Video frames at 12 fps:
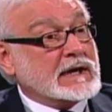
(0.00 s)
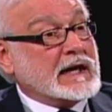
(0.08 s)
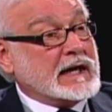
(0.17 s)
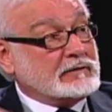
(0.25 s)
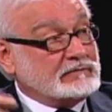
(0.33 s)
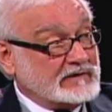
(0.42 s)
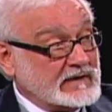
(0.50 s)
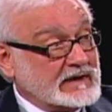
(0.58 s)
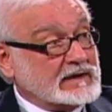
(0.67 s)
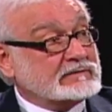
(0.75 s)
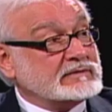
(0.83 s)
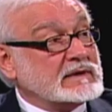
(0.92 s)
and a
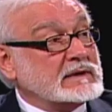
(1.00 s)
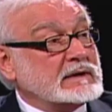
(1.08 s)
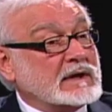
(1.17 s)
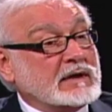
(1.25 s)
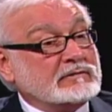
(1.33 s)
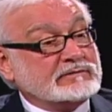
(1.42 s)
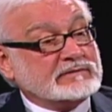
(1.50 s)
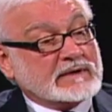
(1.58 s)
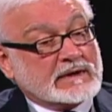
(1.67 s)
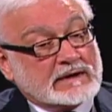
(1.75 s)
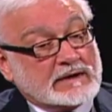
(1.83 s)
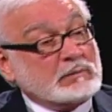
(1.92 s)
feeling
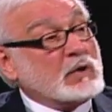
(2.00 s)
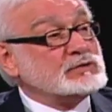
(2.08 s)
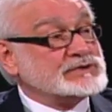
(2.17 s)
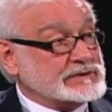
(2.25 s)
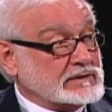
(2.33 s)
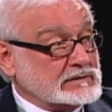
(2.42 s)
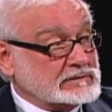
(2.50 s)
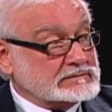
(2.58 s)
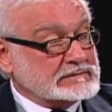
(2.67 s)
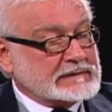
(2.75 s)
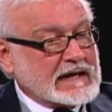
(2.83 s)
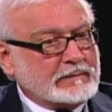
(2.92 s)
of emotional
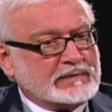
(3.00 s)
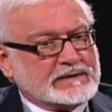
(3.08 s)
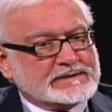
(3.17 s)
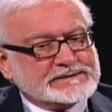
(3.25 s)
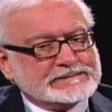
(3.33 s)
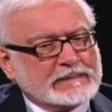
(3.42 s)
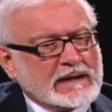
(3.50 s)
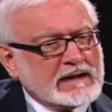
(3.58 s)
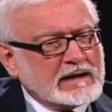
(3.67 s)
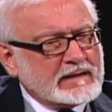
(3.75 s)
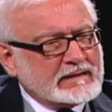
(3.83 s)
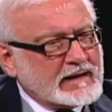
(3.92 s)
happiness.
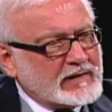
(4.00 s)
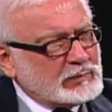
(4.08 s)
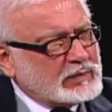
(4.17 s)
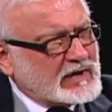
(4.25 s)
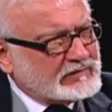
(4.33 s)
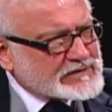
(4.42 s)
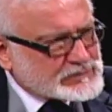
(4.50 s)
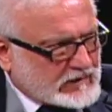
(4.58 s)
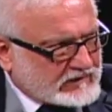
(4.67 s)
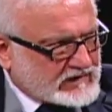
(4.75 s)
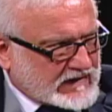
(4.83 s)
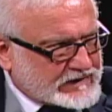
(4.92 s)
The other part of it is
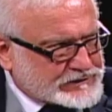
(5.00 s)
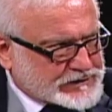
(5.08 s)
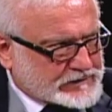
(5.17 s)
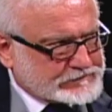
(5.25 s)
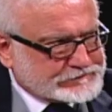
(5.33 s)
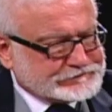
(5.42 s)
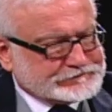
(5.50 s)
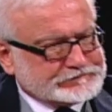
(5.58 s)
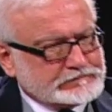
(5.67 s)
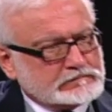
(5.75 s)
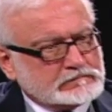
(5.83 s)
revelation.